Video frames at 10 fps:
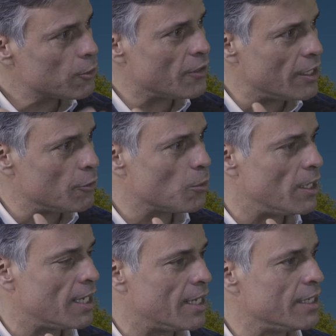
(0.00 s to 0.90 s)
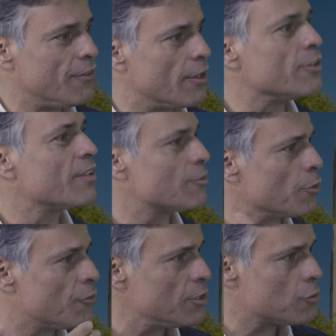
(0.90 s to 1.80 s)
to Venezuela if there is a
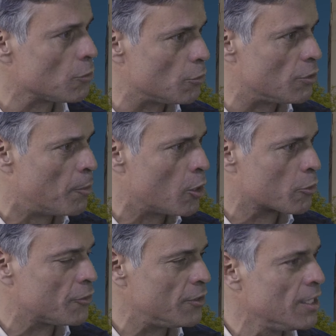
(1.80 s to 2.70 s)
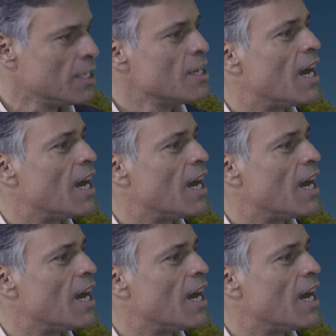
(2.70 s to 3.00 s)
transition to democracy?